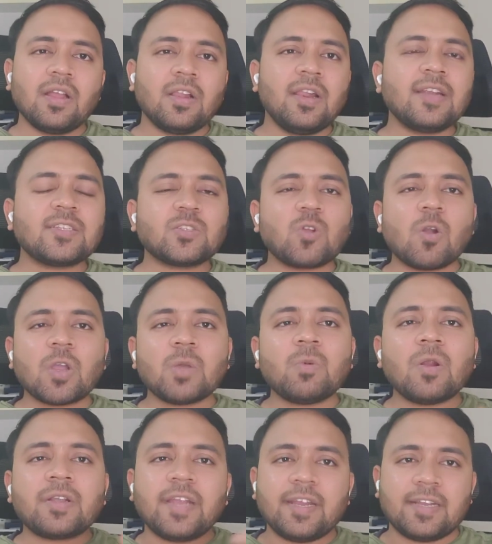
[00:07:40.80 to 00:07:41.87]
Let's talk
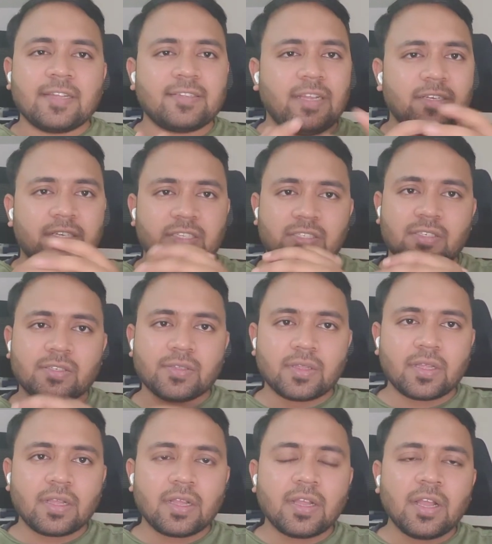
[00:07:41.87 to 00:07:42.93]
about data scientists.
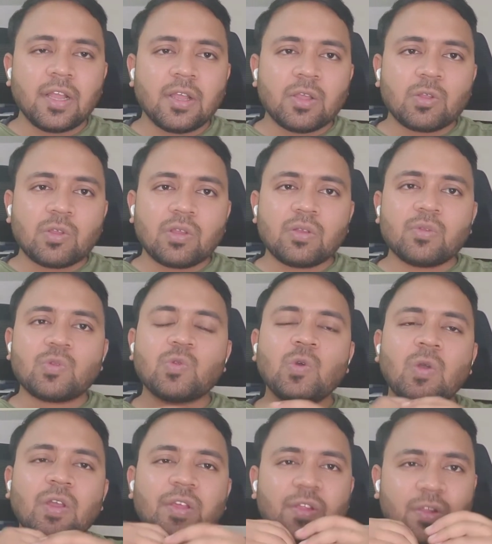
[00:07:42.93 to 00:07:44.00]

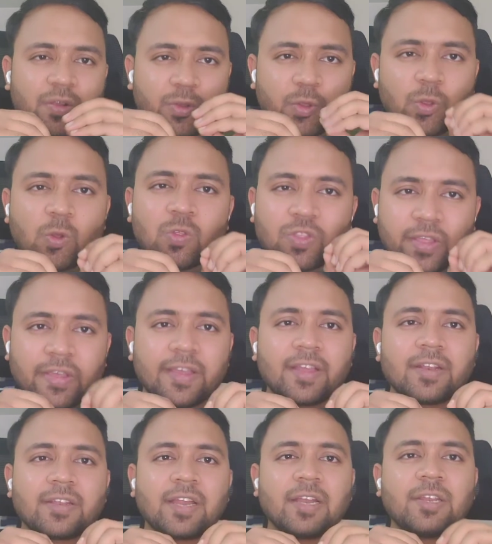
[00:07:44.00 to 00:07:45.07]
So do you
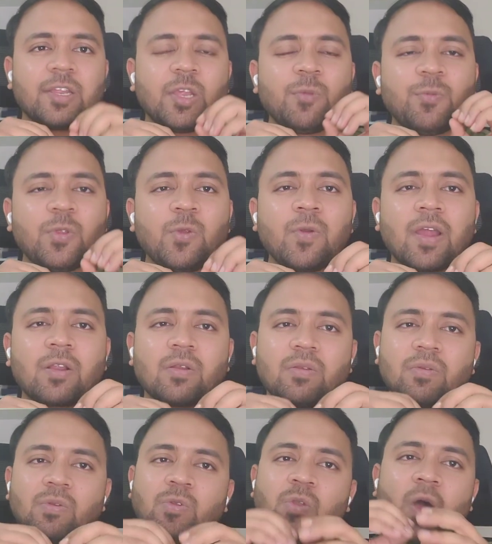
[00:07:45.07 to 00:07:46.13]
think that if you
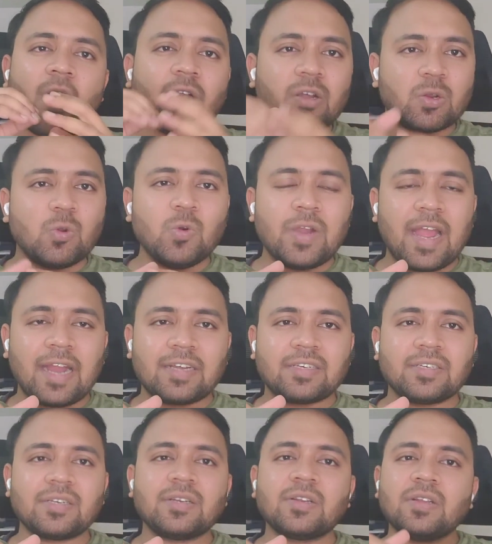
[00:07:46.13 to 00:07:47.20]
are not good
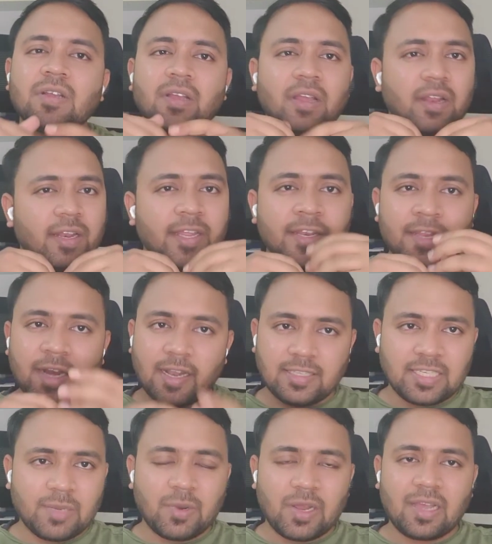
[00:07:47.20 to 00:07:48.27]
at linear
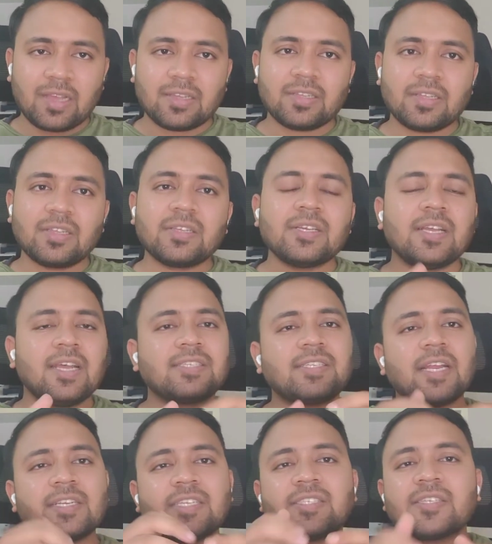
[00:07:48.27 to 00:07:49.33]
algebra,
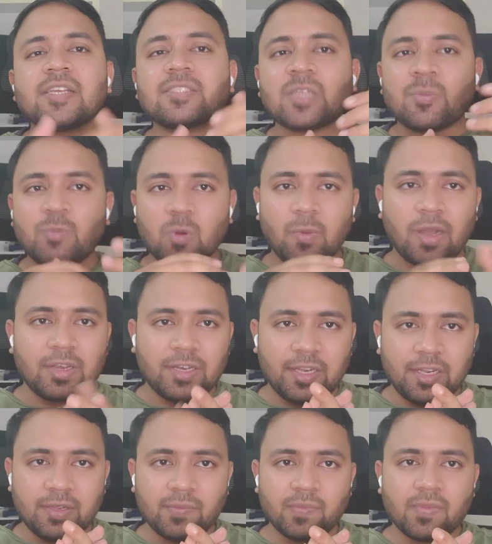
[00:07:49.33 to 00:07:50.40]
statistics and
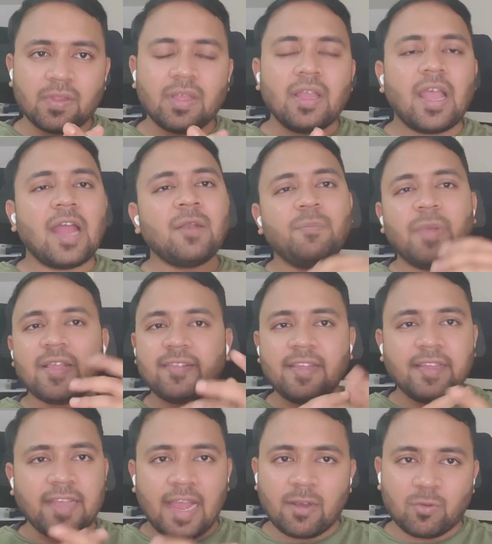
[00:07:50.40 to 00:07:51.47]
probability, and
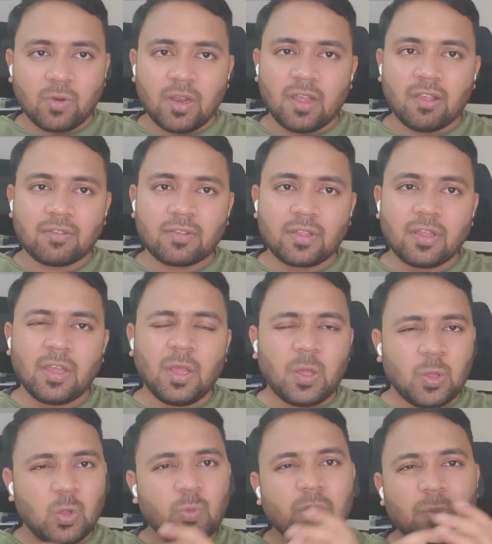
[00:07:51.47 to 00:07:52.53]
basic calculus,
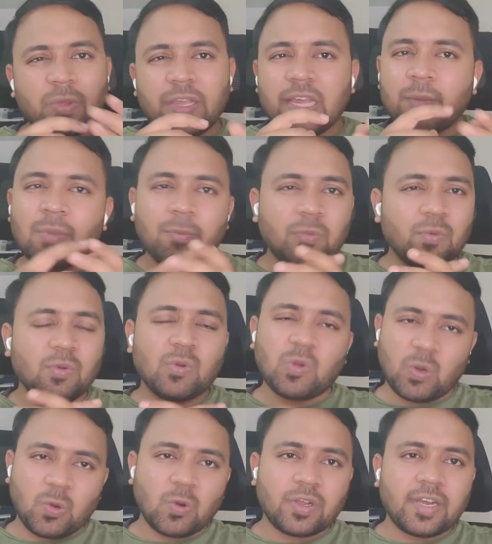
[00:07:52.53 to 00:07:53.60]
you will become a
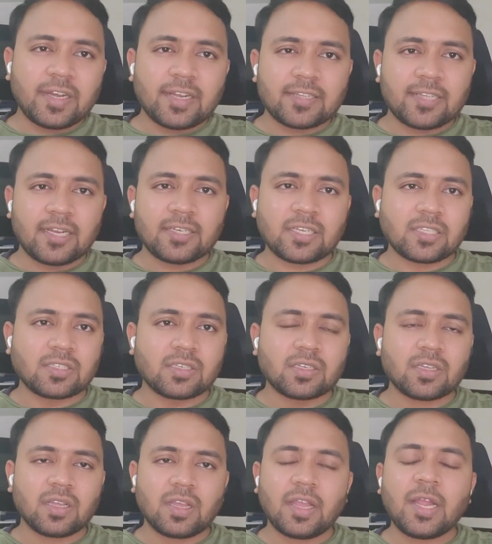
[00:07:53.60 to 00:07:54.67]
good data scientist?
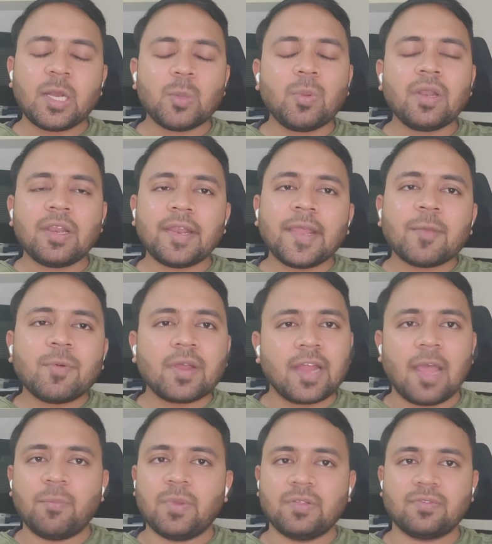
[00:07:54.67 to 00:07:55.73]
It will never
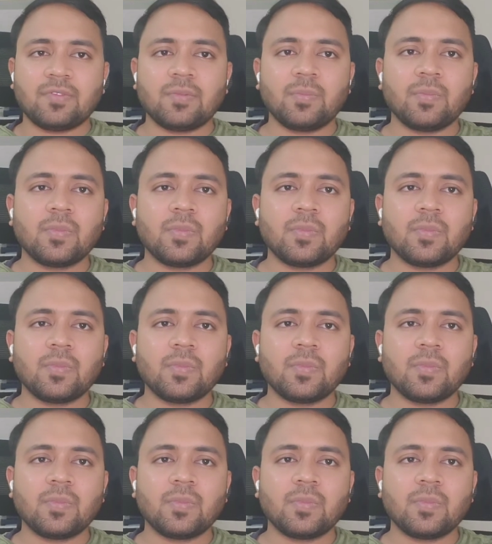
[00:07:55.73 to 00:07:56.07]
happen.